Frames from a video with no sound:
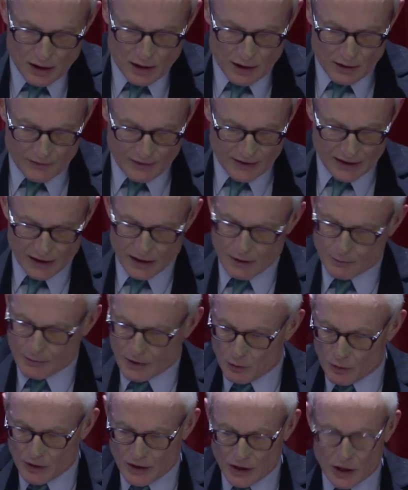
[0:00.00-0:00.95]
of any
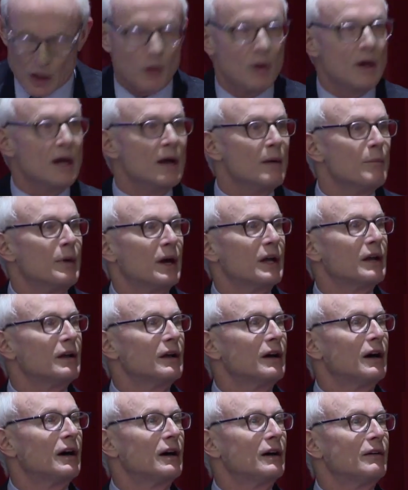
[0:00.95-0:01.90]
company we know.
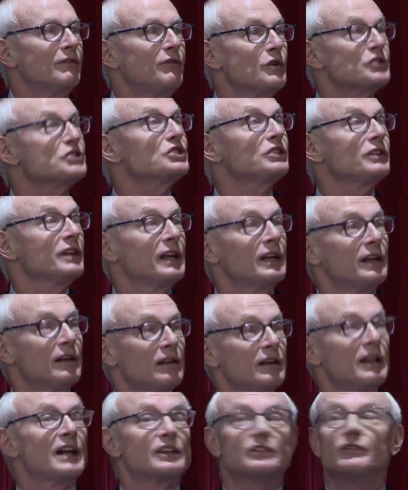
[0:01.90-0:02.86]
But
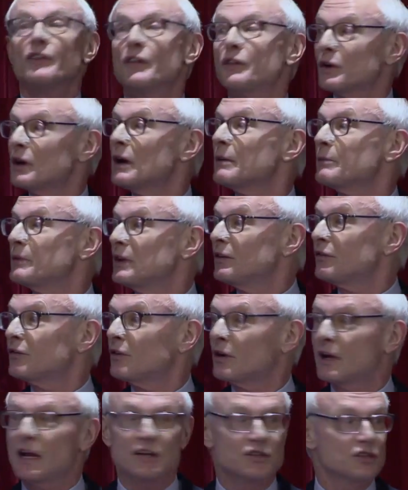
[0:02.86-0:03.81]
fortunately, lots of other companies
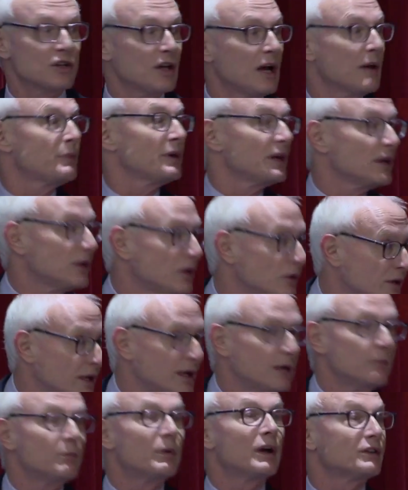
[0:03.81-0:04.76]
are catching up,
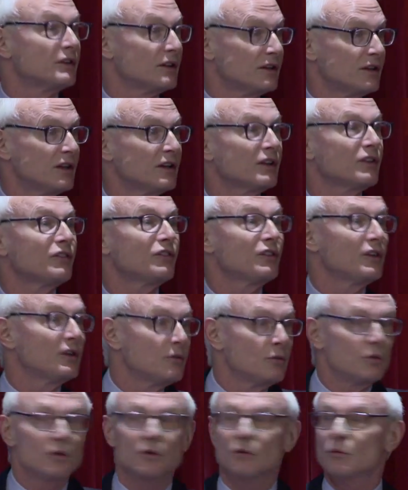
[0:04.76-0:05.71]
including Becton
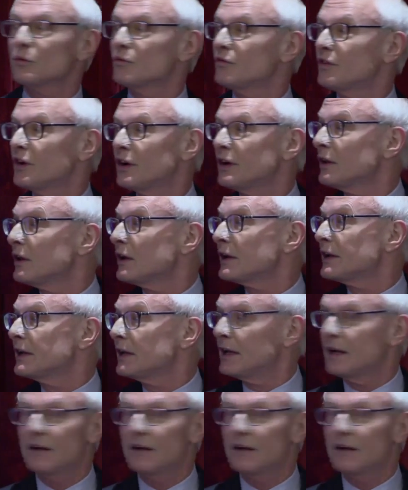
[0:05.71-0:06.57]
Dickinson. We're very lucky to